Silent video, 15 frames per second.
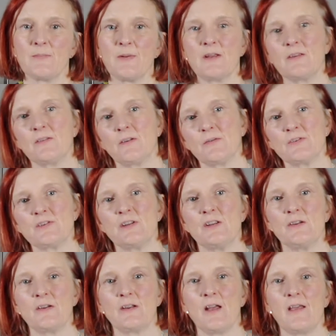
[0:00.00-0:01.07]
because
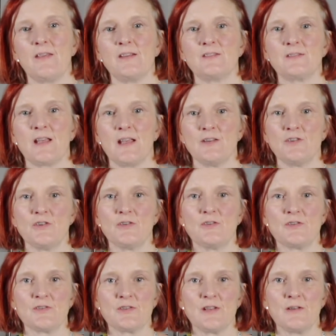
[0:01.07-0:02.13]
obviously at this stage you
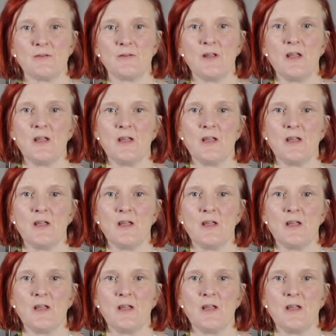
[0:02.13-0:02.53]
can still